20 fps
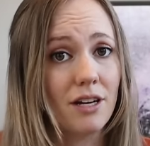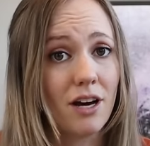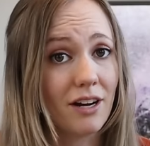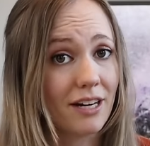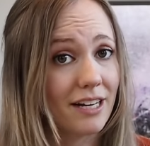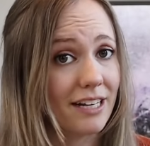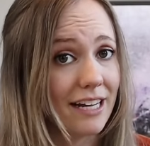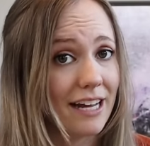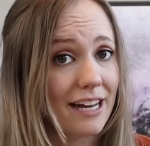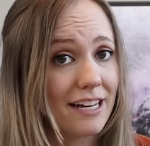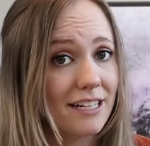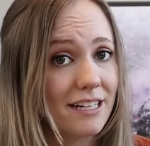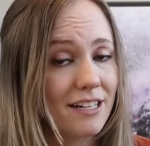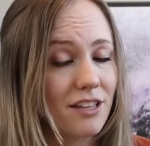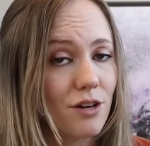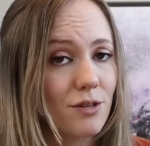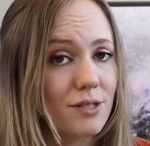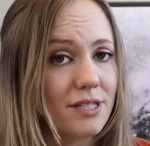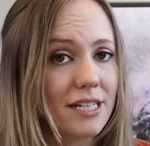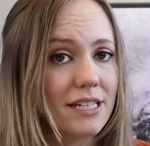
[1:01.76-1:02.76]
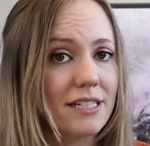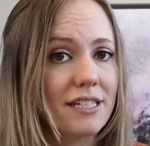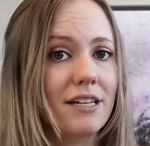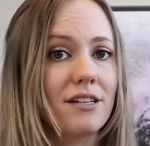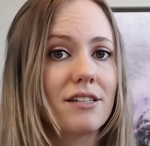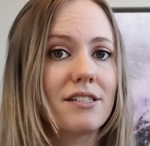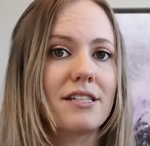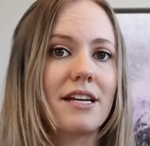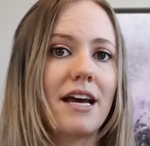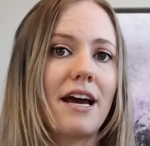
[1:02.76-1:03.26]
Not gonna get into those
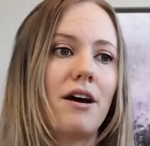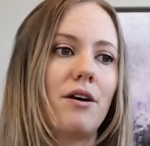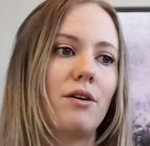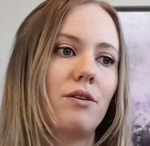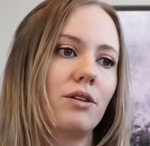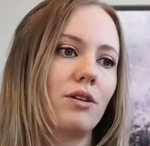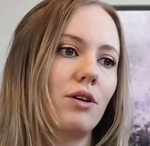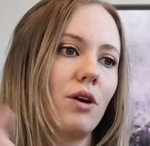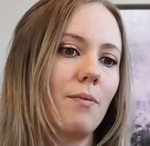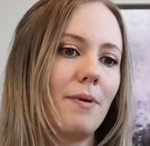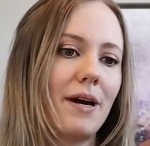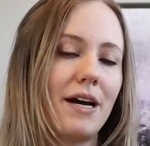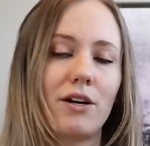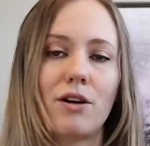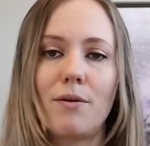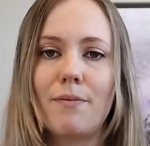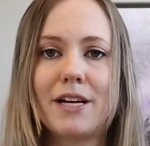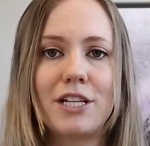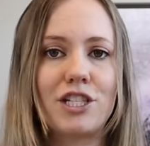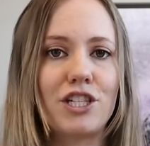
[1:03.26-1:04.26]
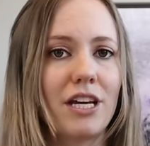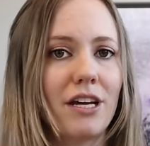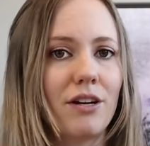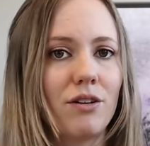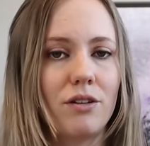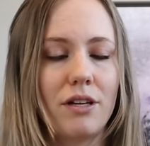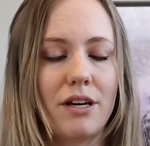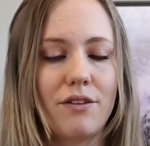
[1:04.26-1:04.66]
details now. Go back on my channel.